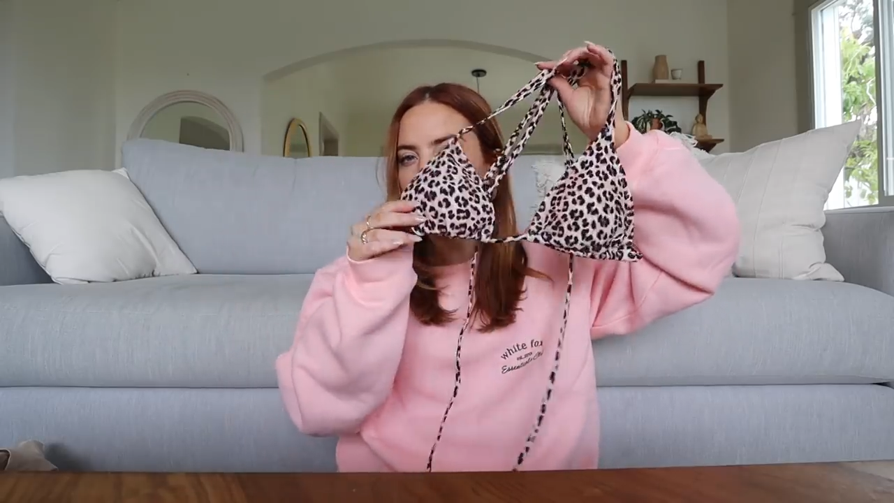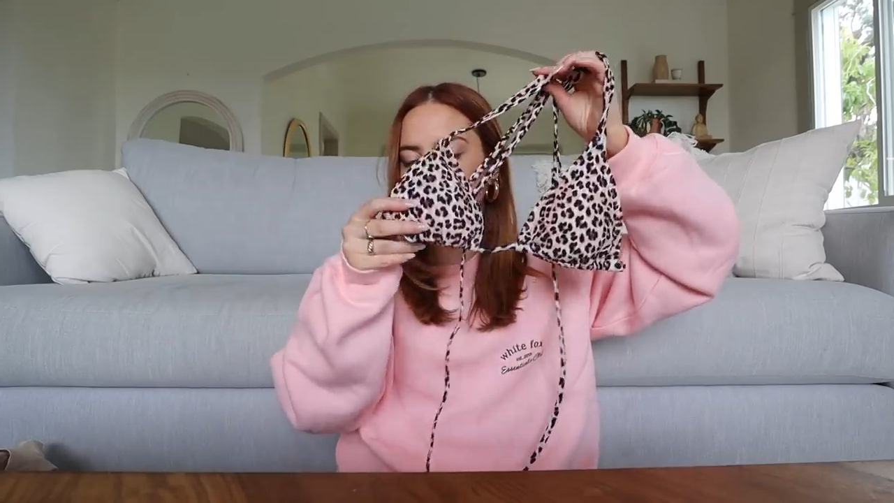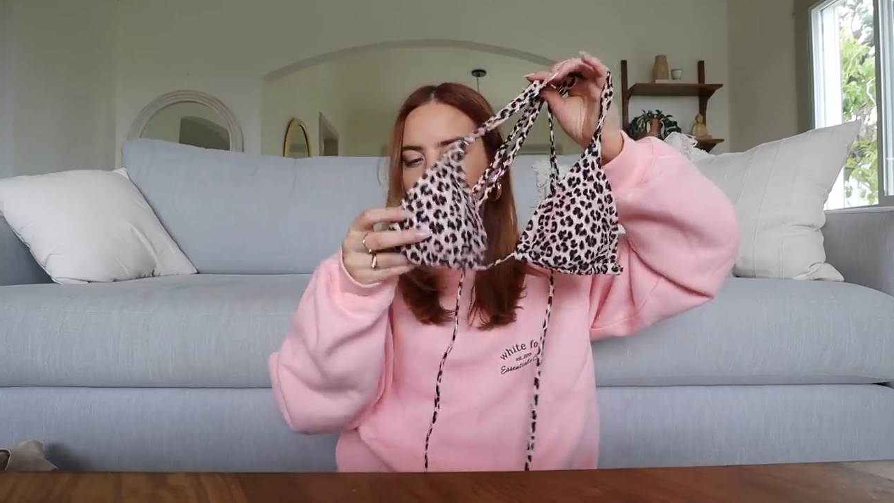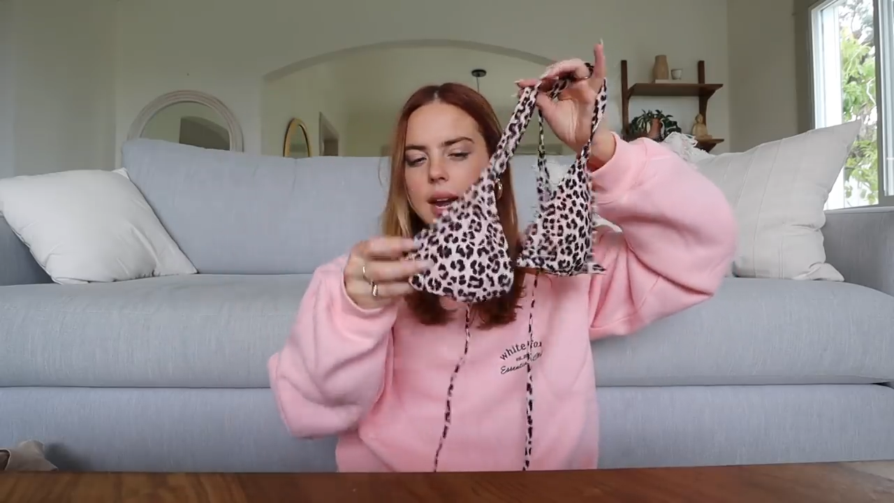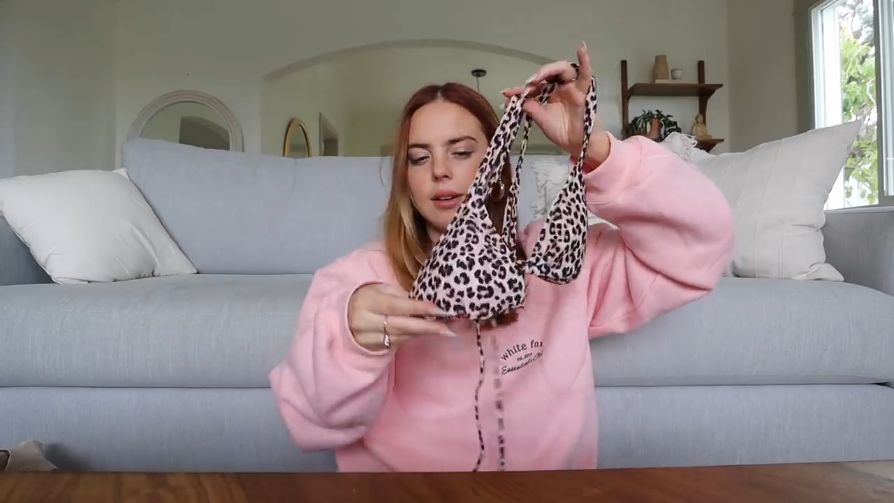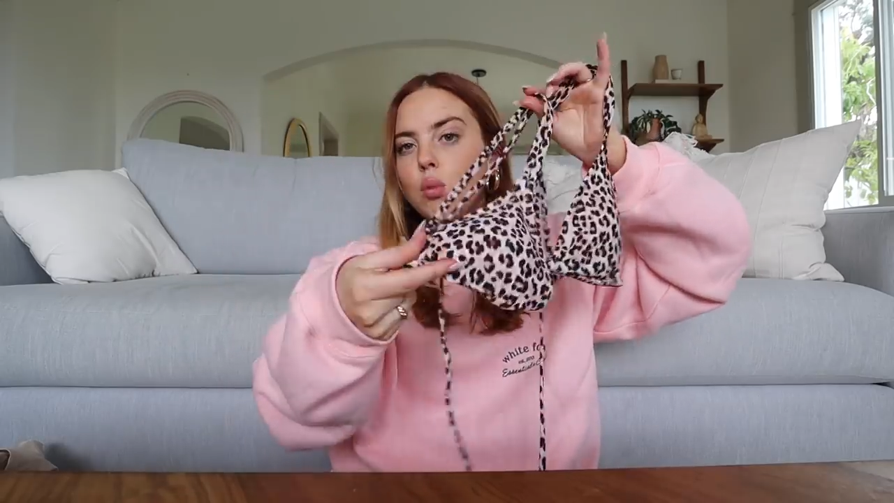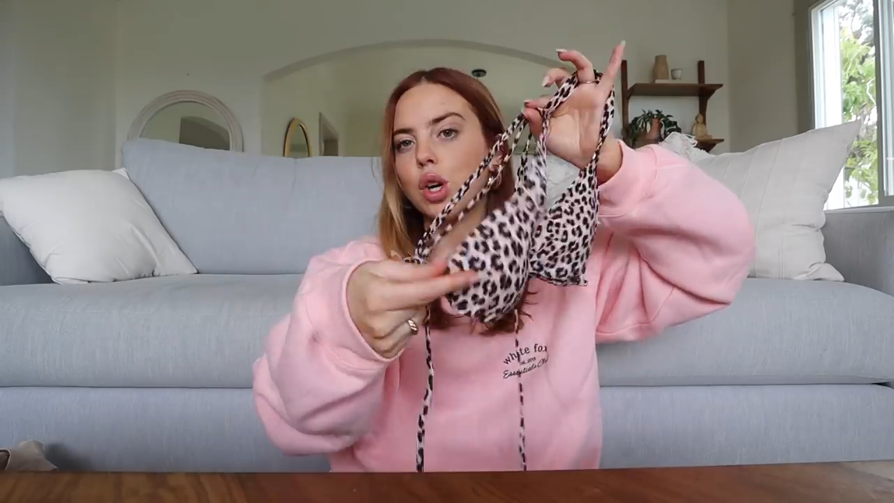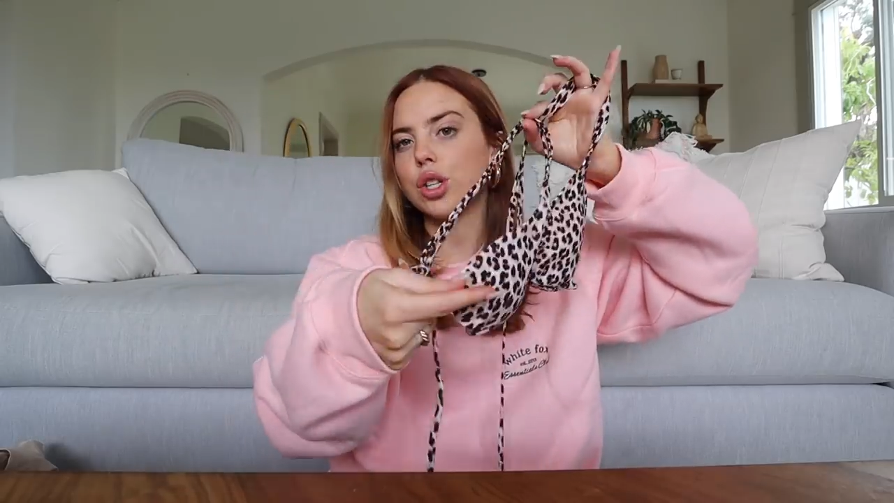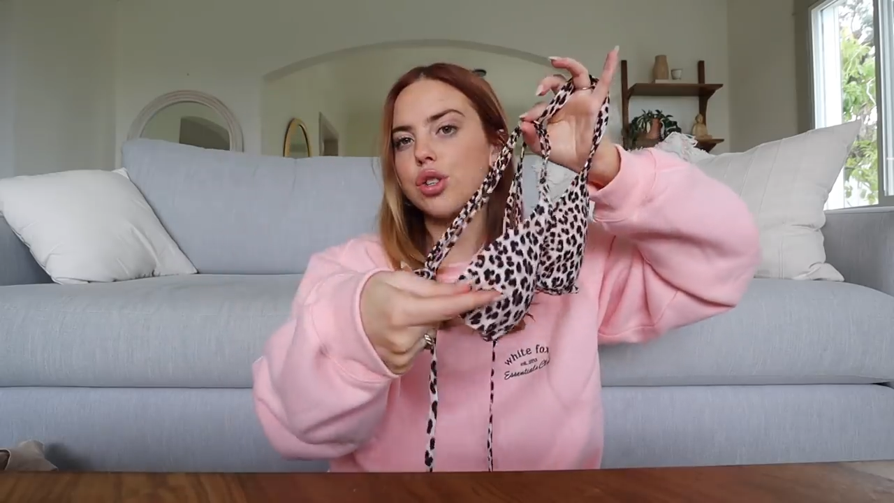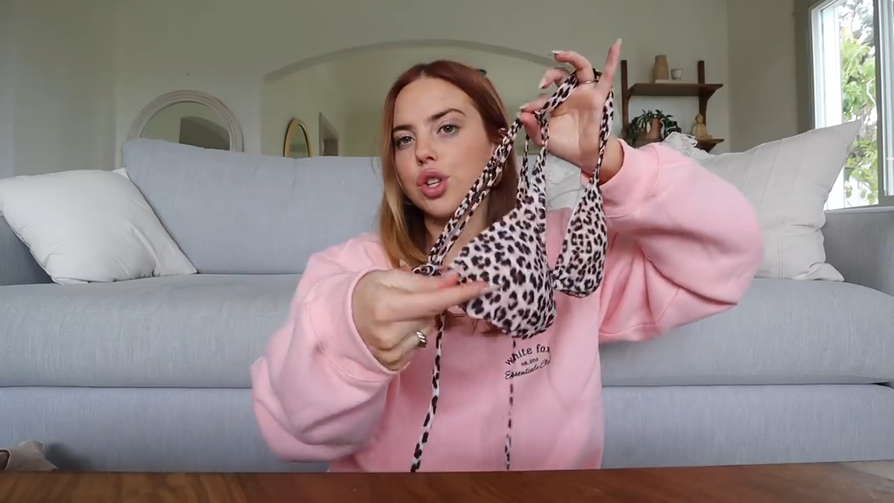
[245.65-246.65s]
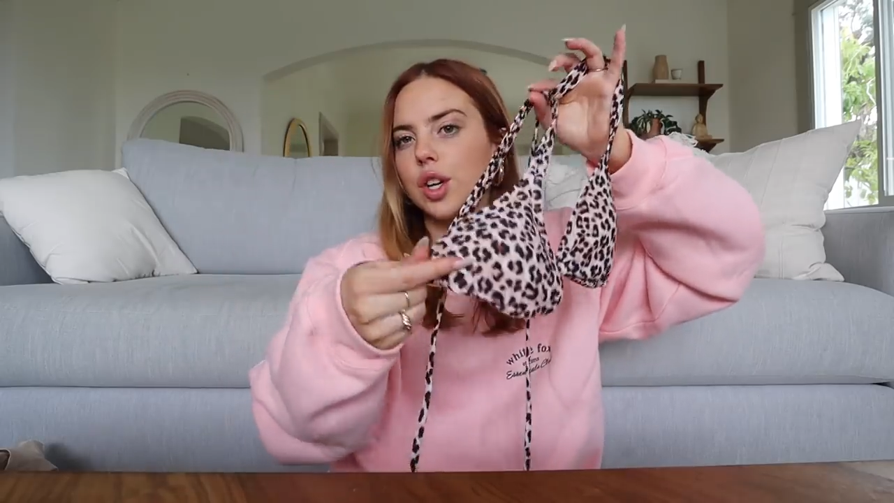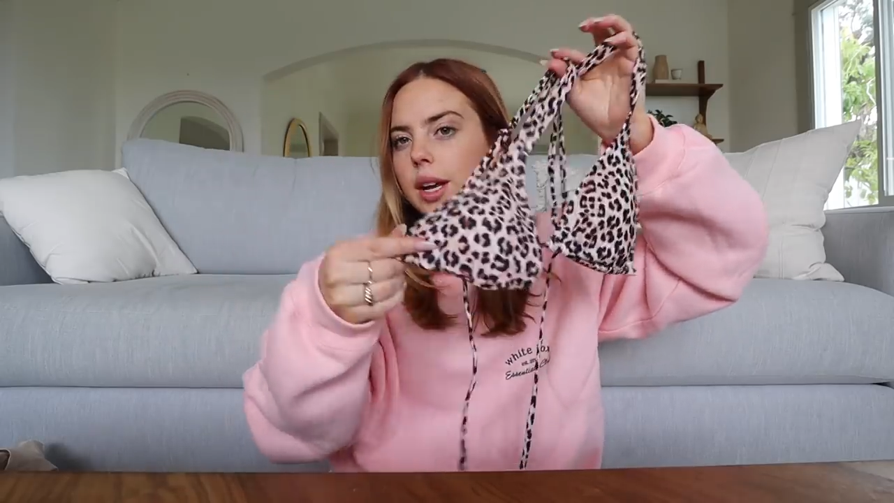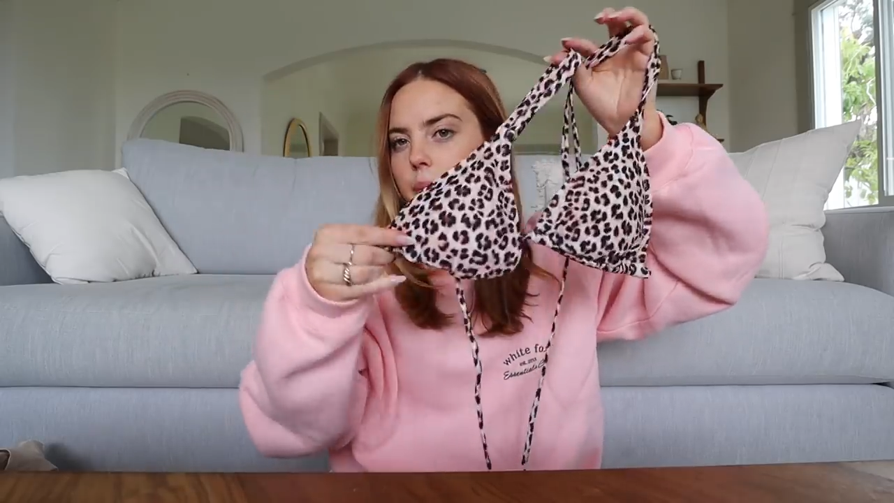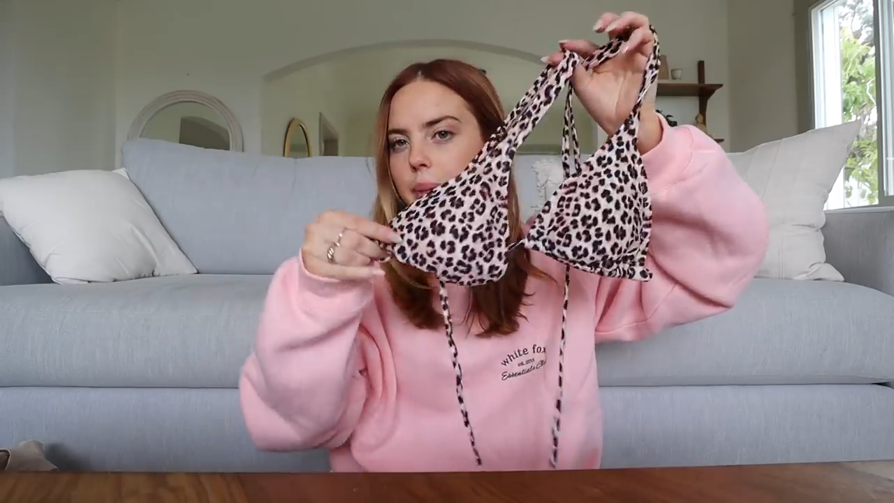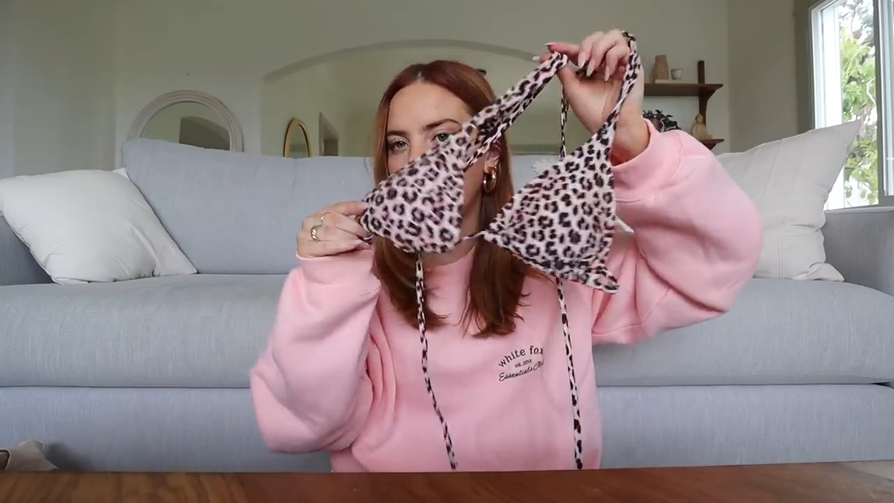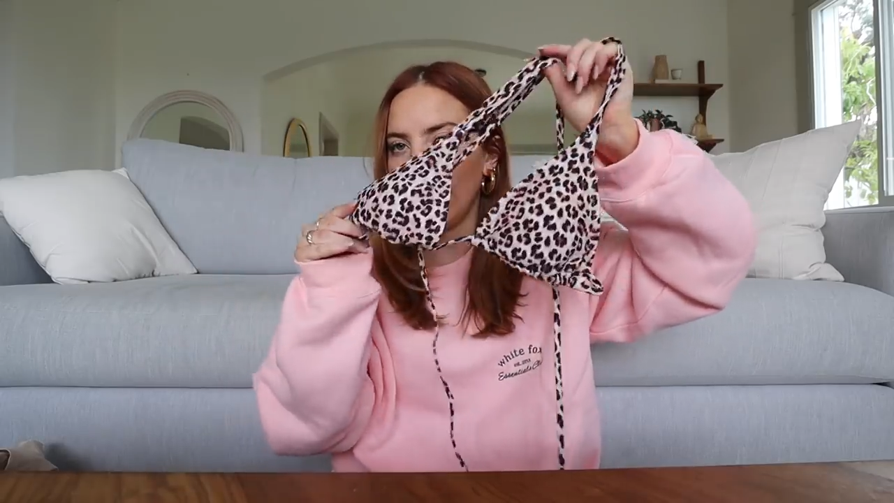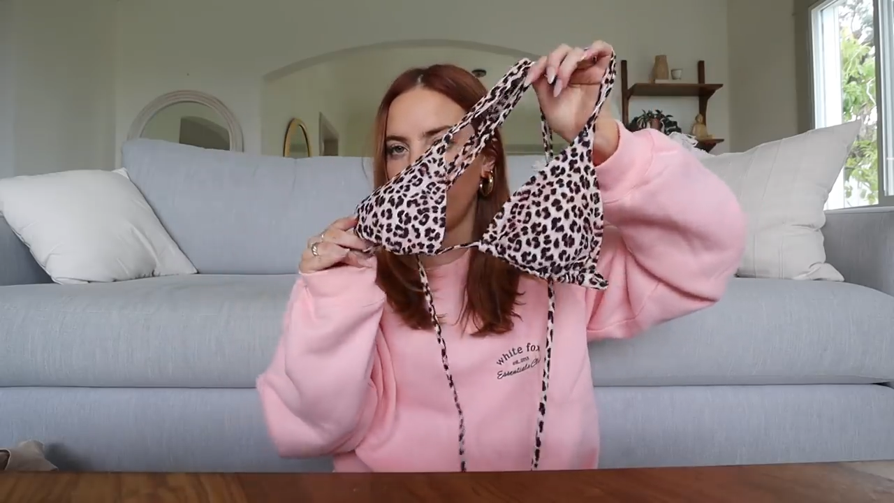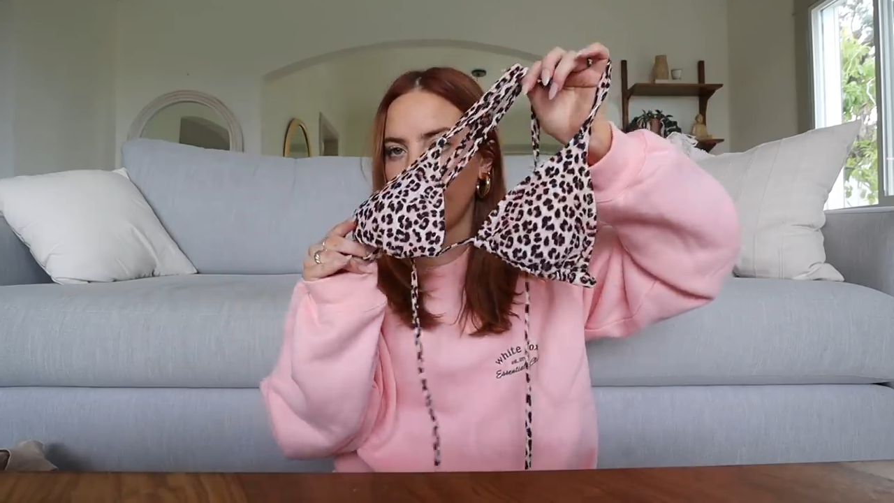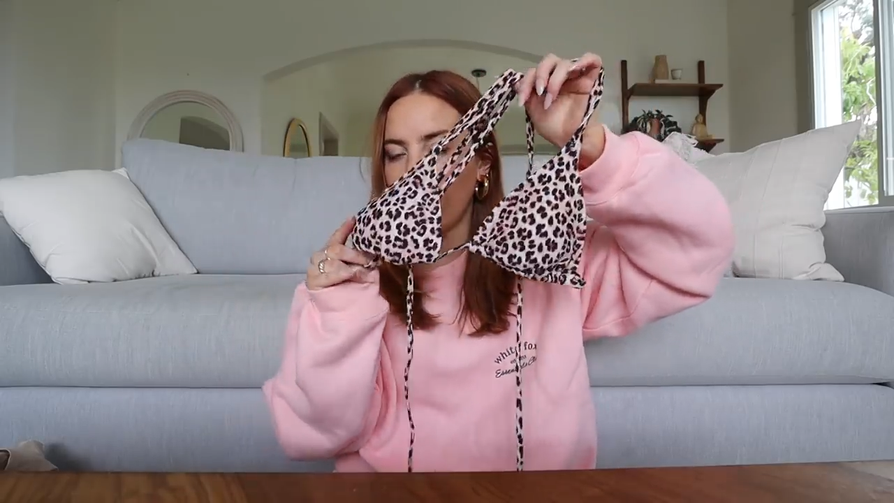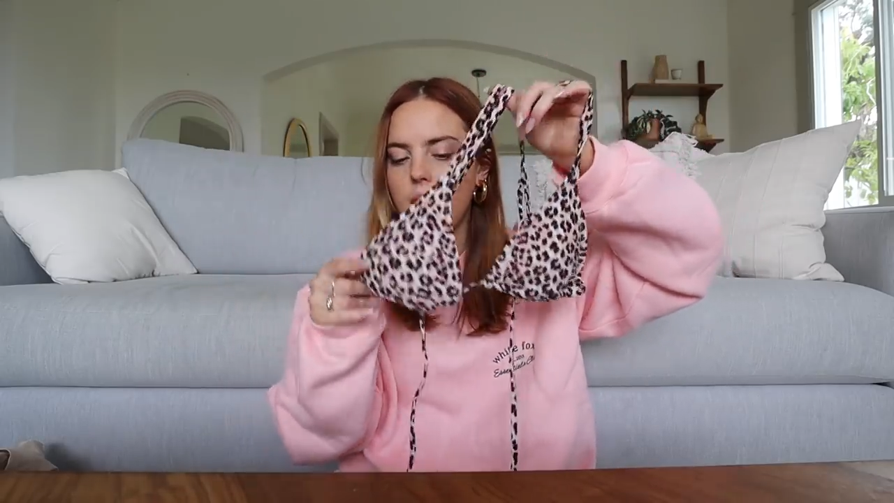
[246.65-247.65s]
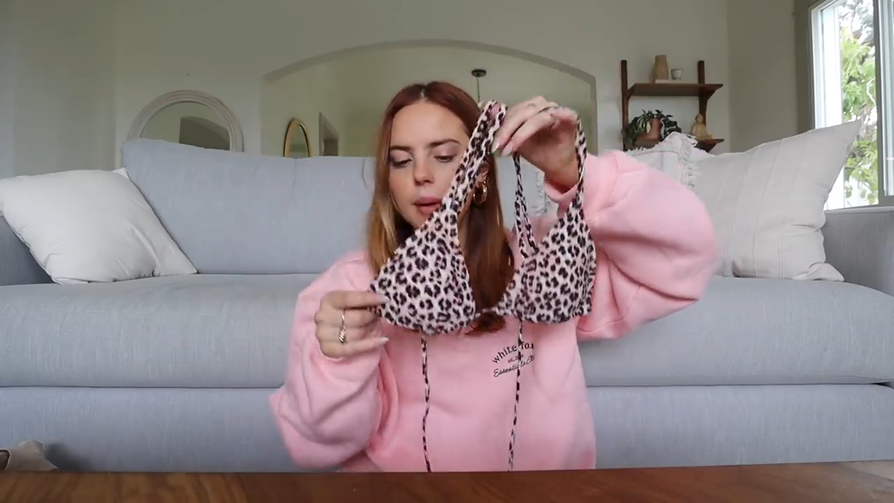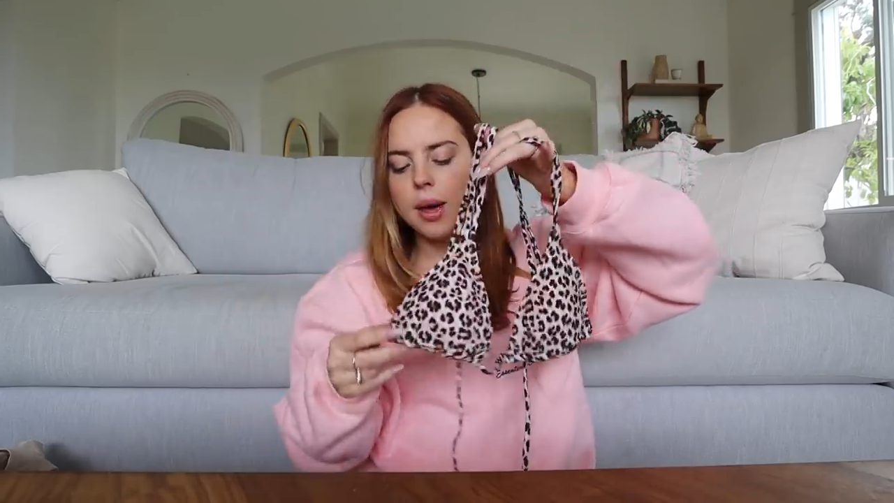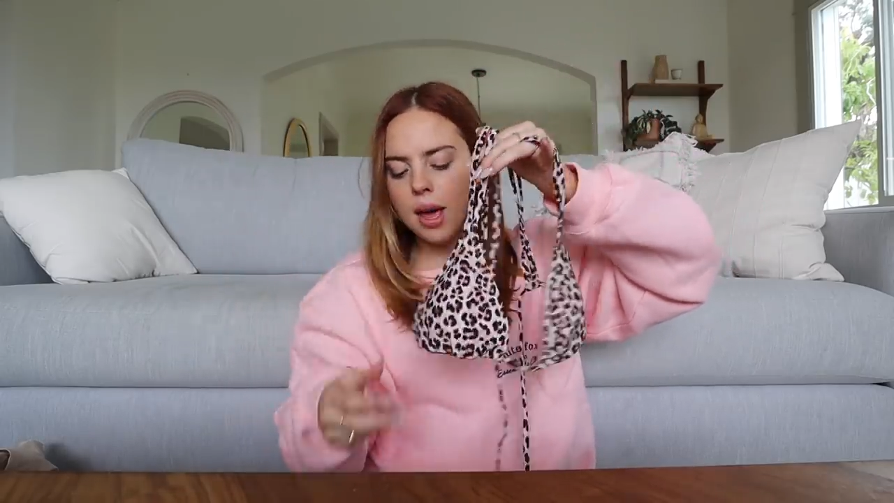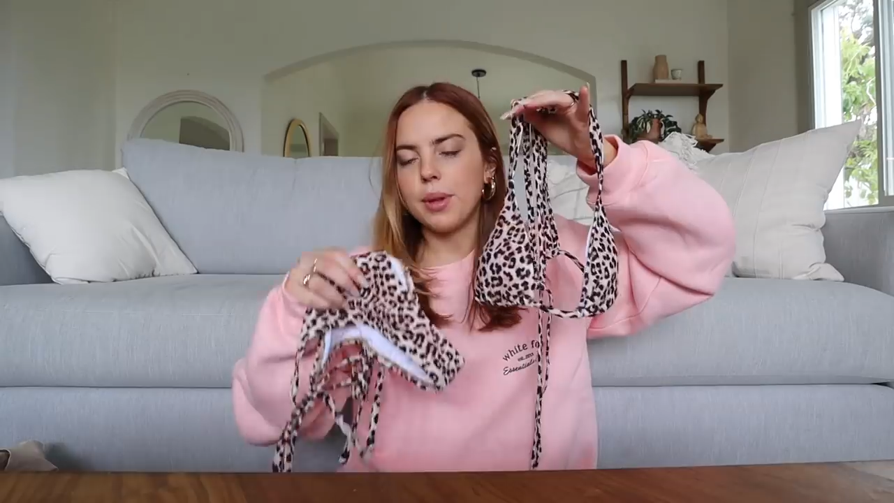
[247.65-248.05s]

the kind of more string bikini vibe.